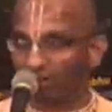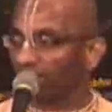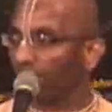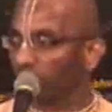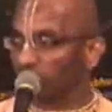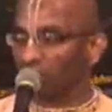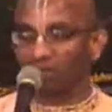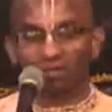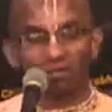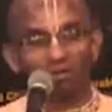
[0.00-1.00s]
Like I was
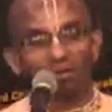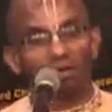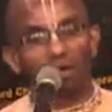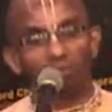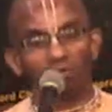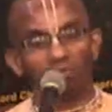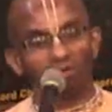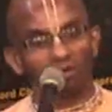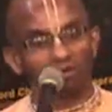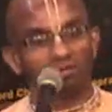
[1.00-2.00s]
telling about
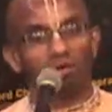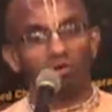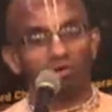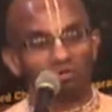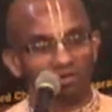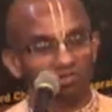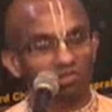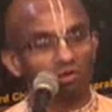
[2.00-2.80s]
uh, the go- Russian,